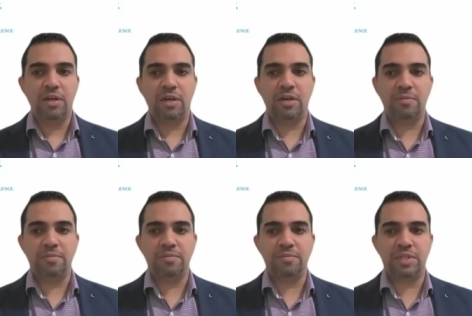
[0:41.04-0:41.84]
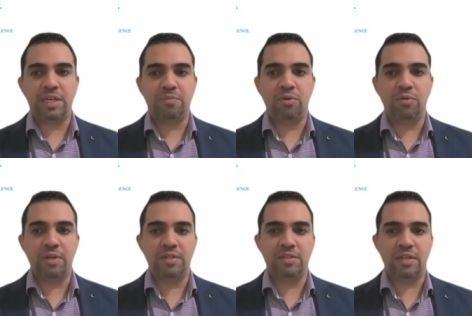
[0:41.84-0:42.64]
Um, take
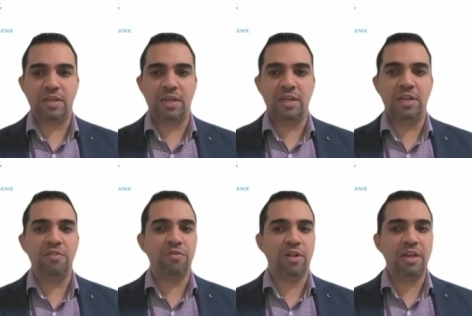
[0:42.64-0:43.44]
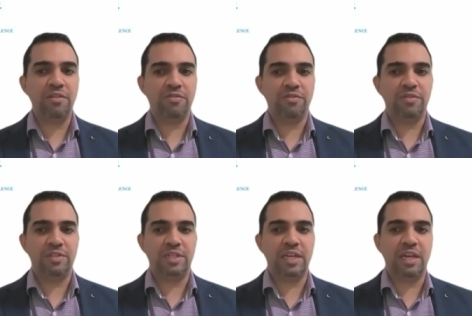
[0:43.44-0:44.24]
moments and live life.
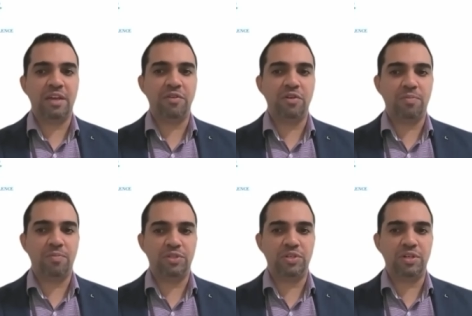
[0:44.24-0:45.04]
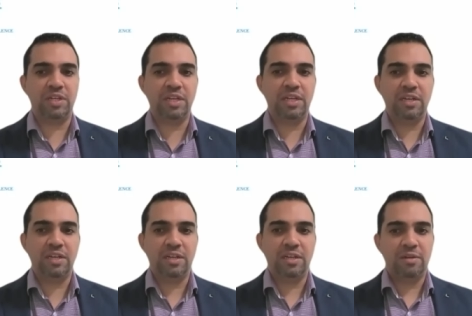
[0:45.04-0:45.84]
Take every opportunity
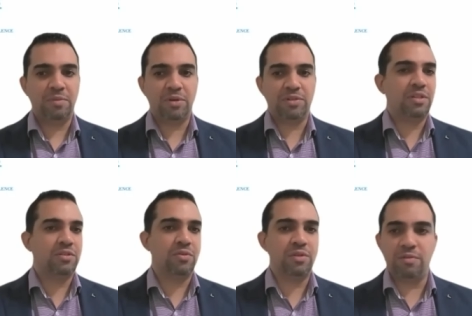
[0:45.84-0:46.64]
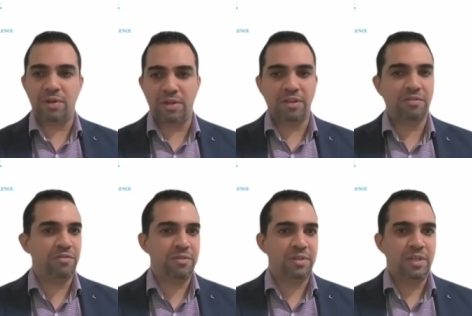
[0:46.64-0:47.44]
because there's only one
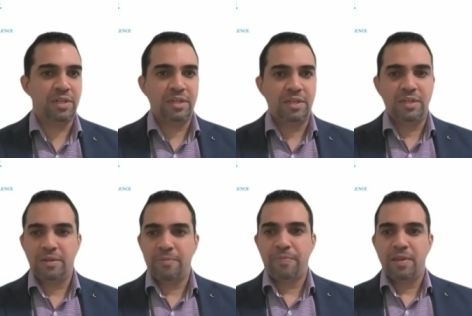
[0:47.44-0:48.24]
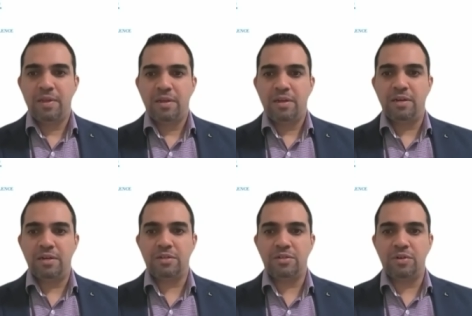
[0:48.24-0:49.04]
life.
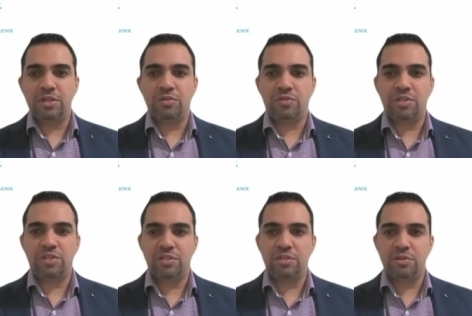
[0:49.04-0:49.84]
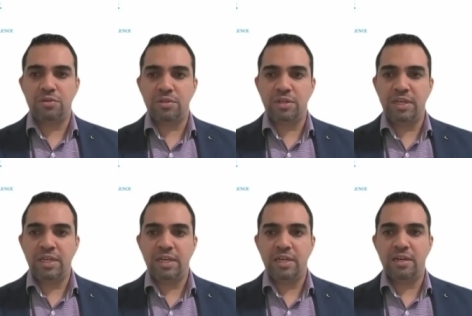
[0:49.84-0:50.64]
Uh, going to Christian
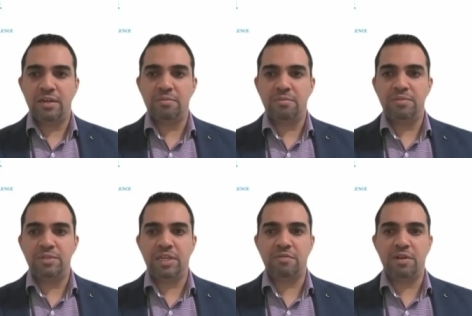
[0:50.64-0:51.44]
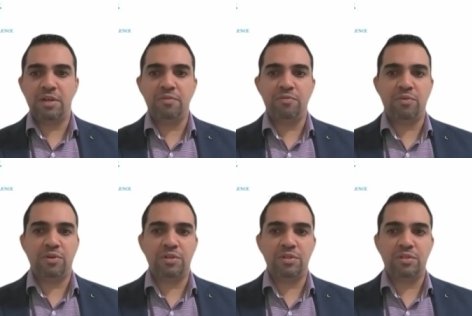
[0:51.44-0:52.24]
Tully, um, takeaway
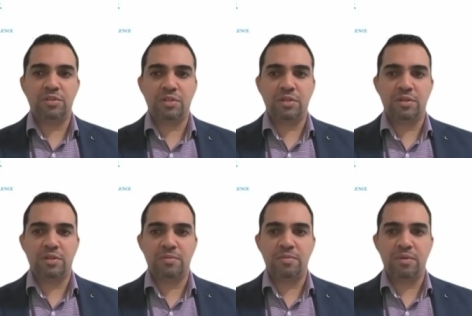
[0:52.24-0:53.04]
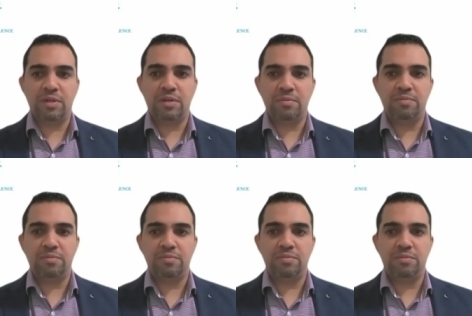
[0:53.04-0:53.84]
was um, uh,
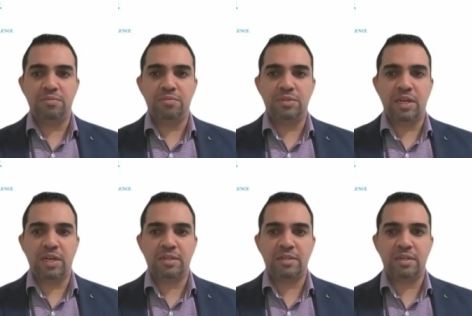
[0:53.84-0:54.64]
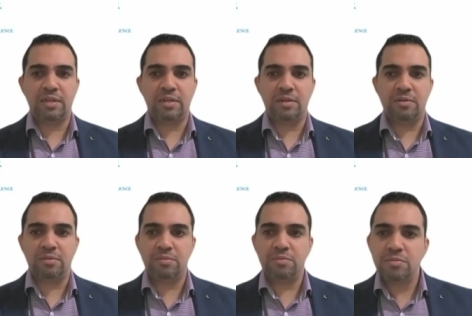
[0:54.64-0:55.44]
that
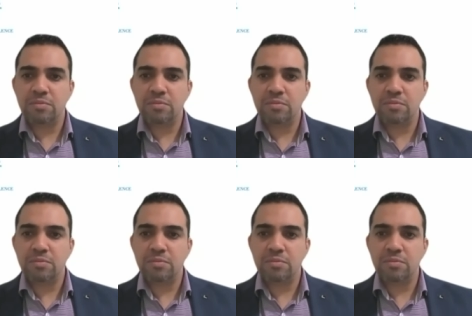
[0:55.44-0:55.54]
uh,